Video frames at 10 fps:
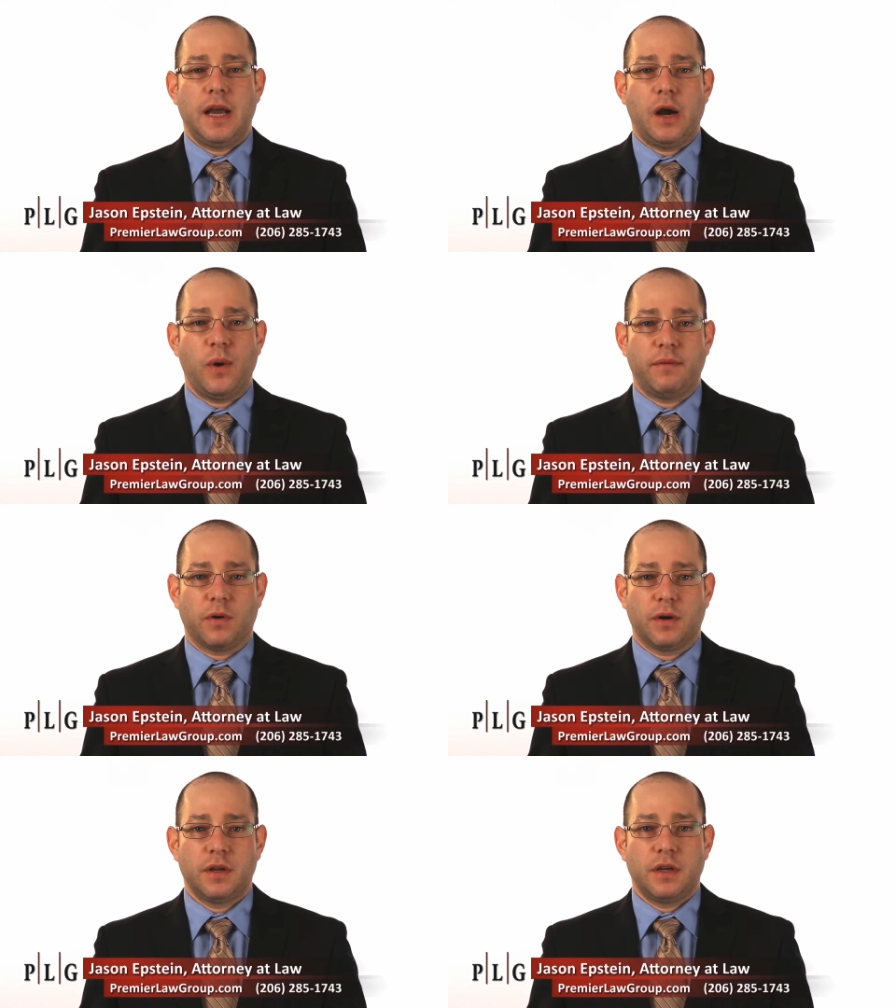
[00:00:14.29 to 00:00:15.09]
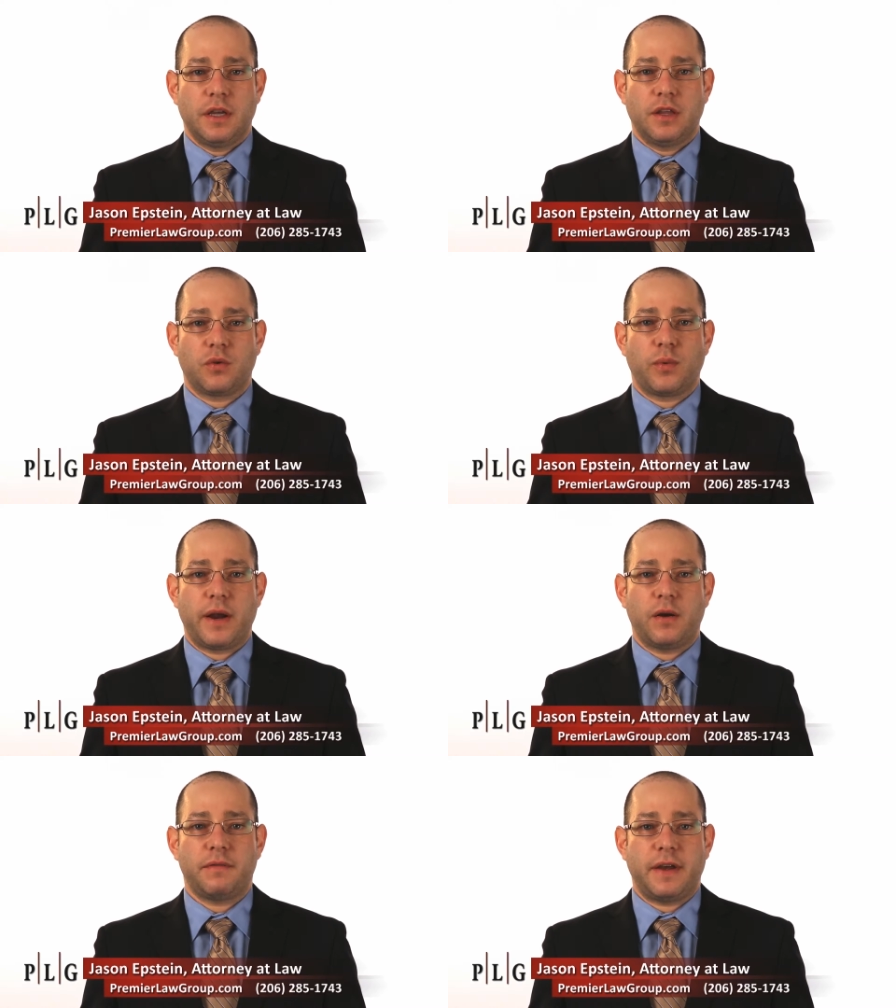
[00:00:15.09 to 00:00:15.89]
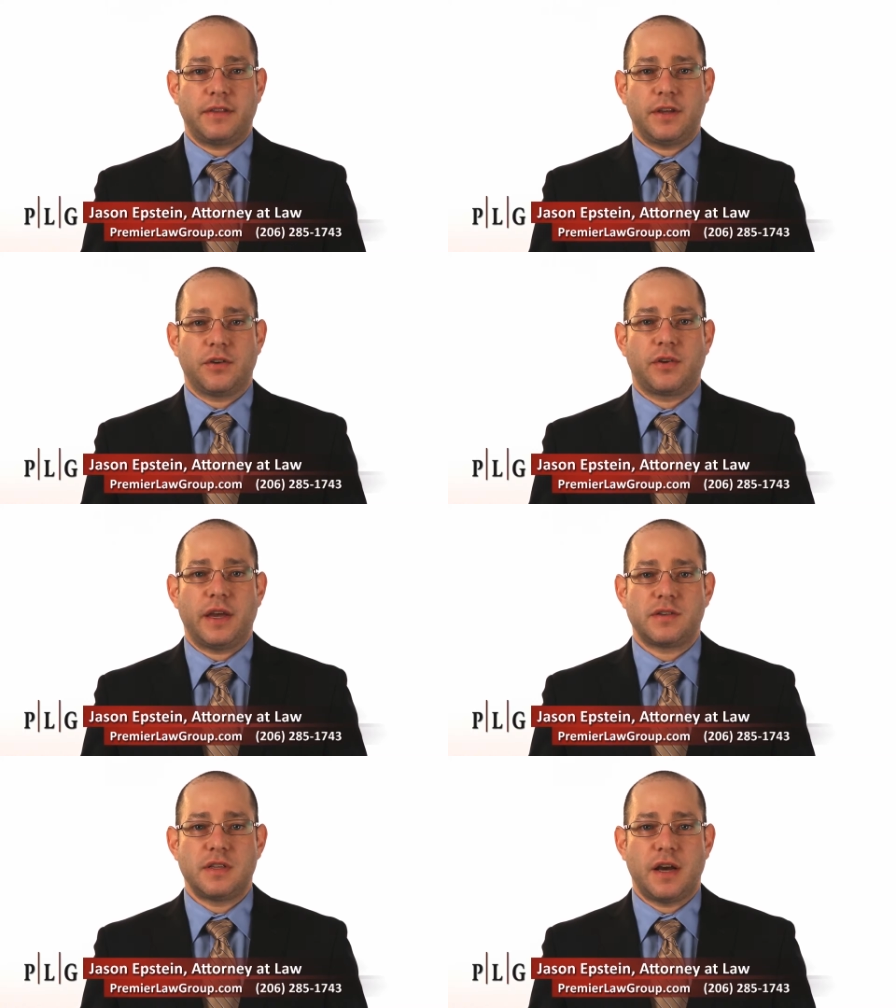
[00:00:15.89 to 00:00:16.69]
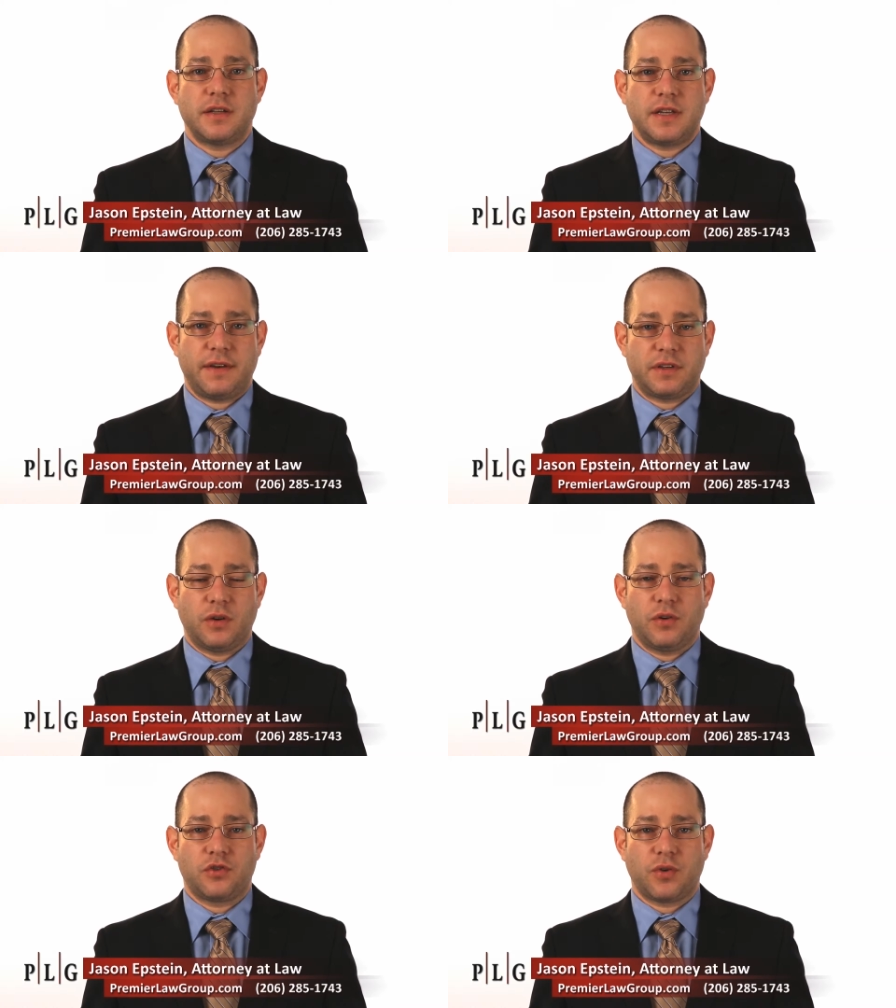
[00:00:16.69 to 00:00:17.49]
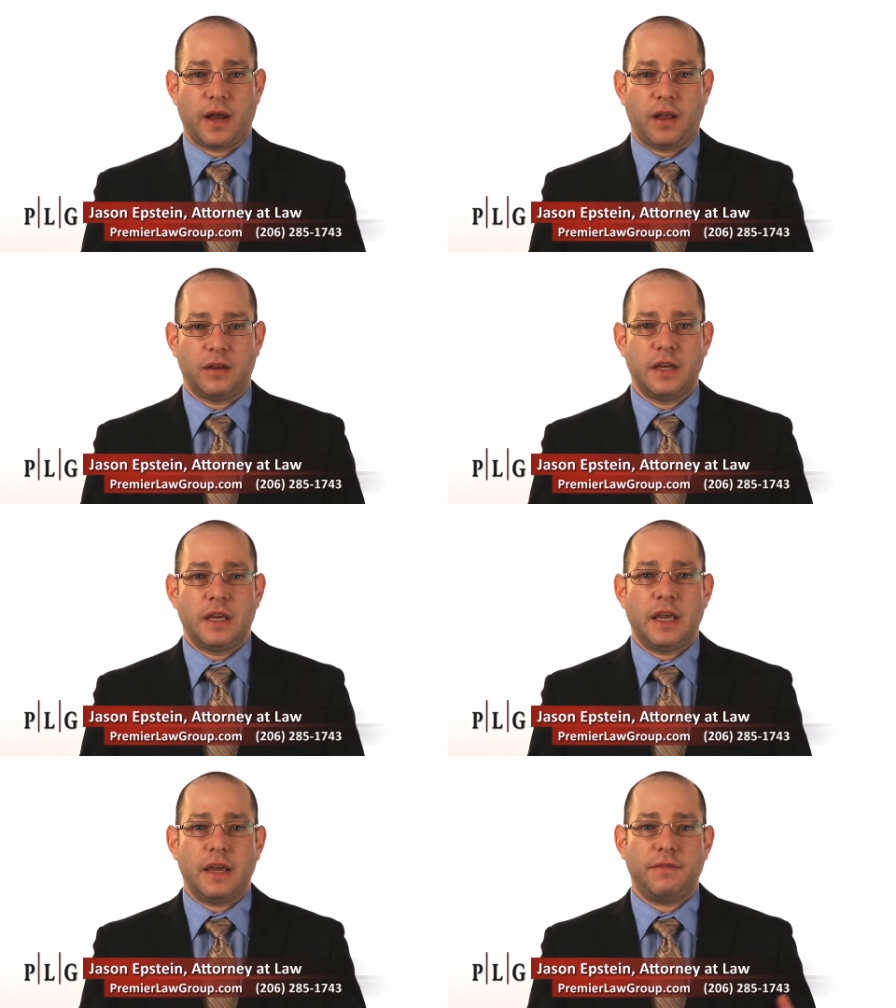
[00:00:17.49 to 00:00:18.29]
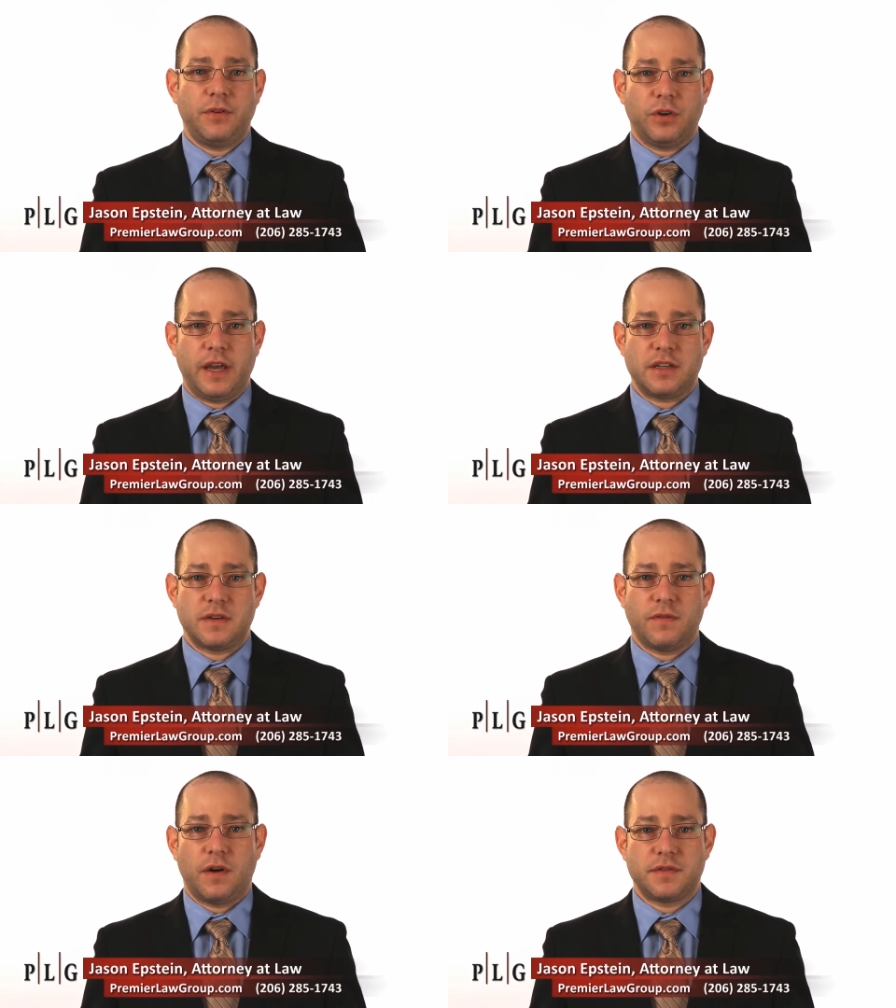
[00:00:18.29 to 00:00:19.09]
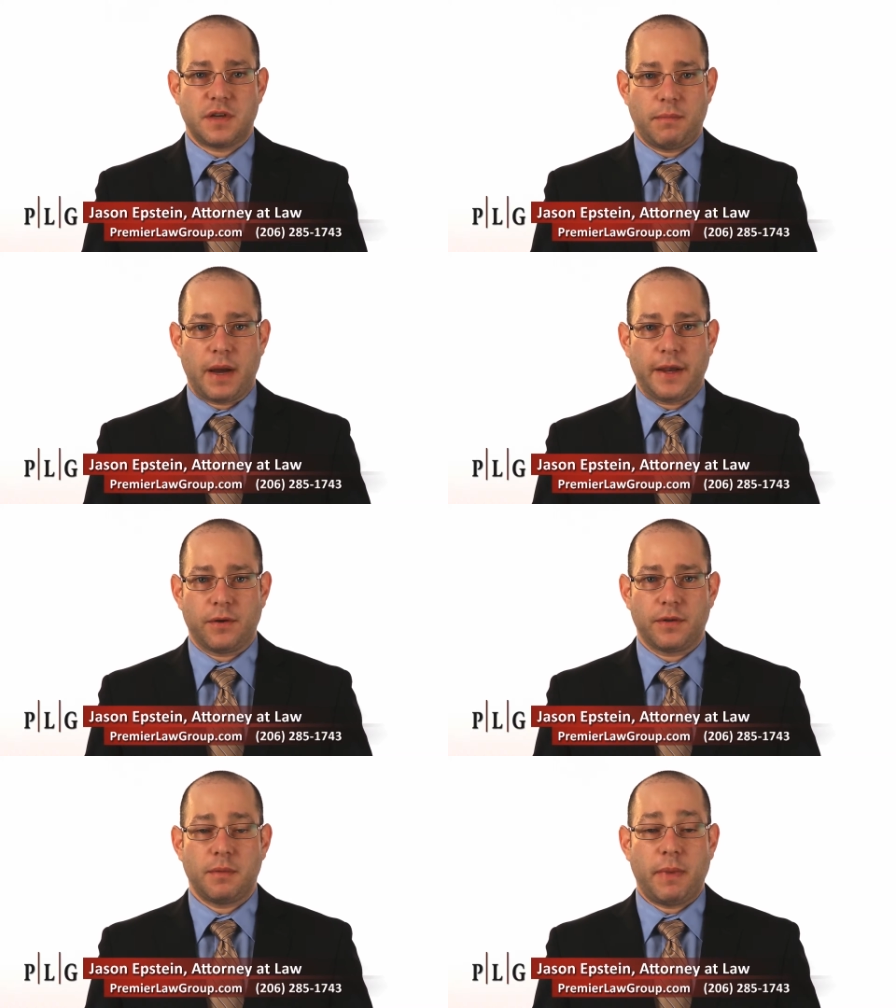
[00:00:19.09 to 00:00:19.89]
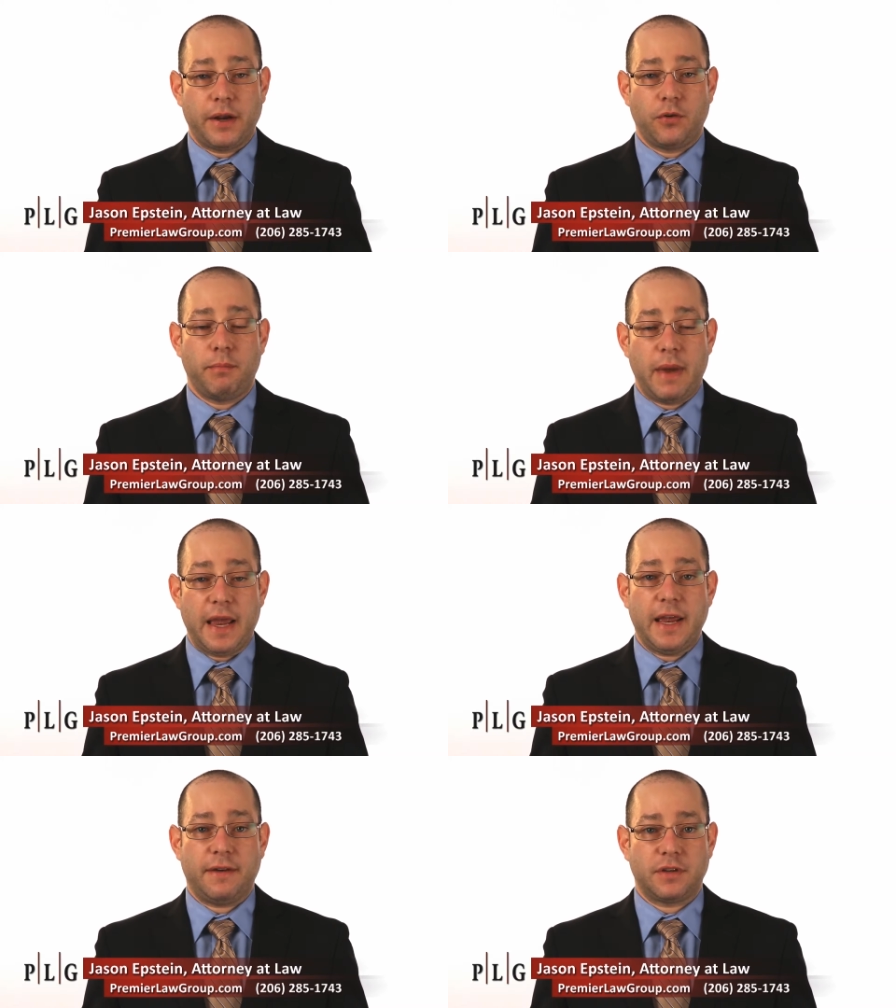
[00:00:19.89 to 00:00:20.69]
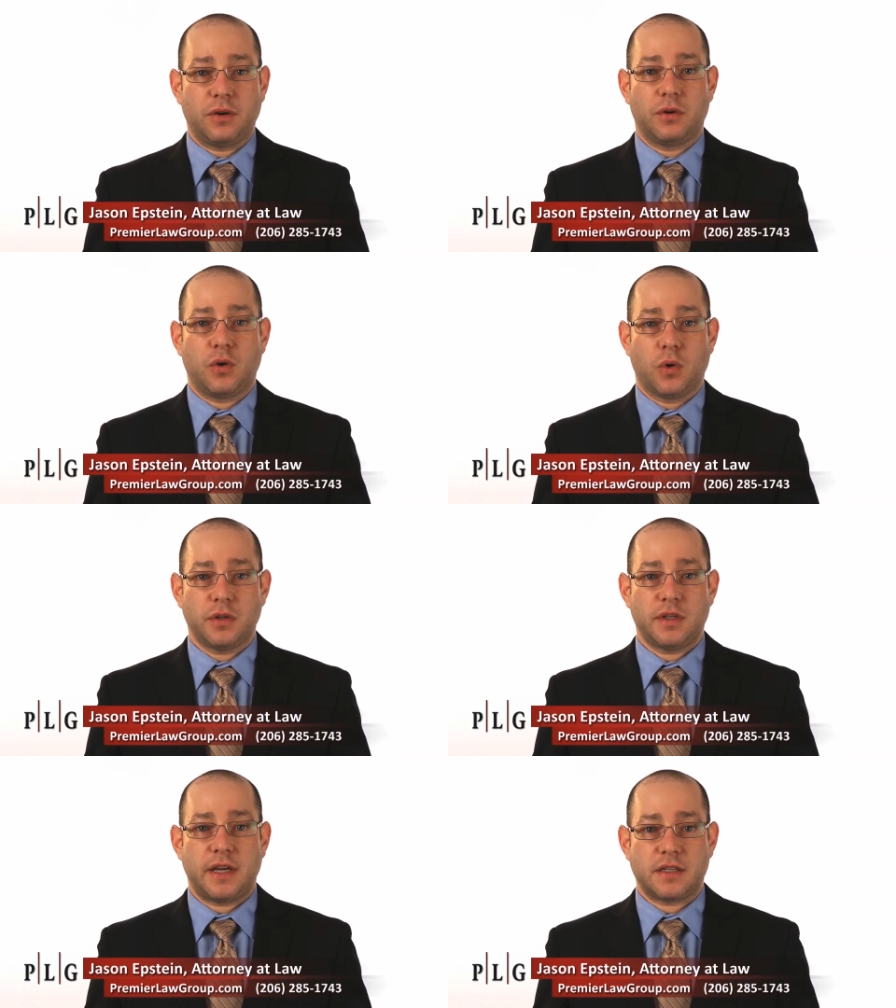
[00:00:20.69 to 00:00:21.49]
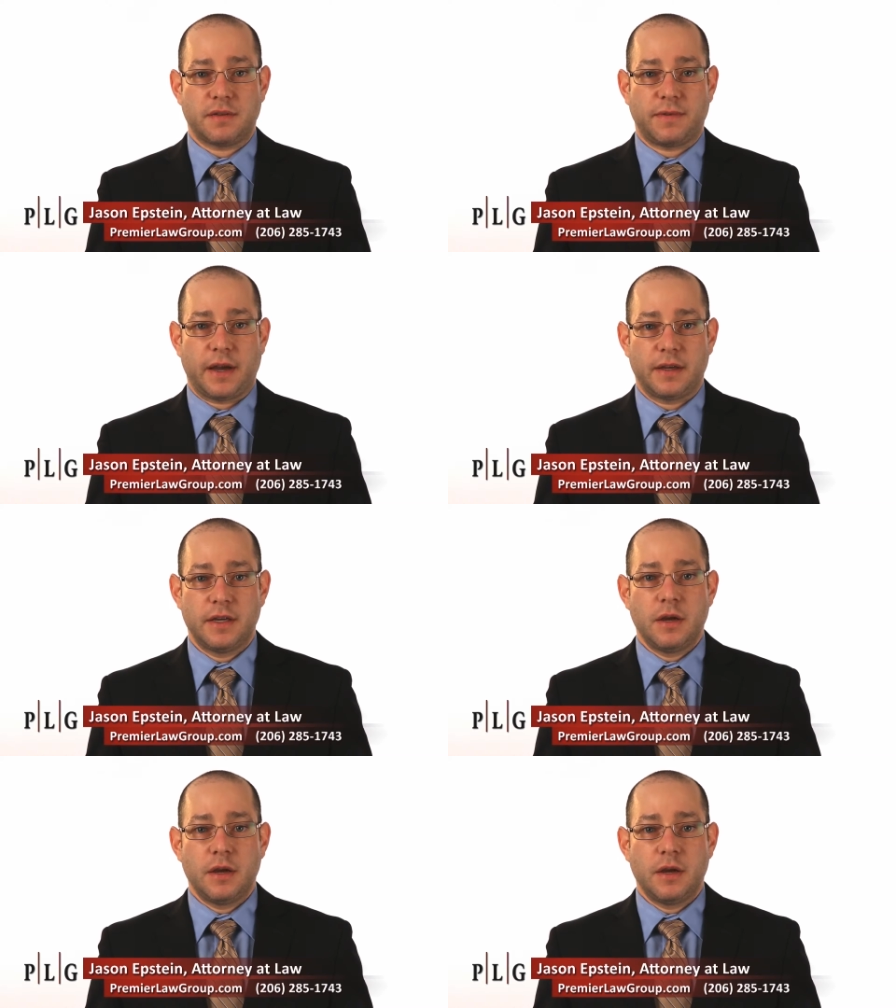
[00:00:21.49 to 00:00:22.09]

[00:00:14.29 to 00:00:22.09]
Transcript: However, in the rare event that your case does have to go to trial, if your case involves a minor, the minor may have to go to court to testify,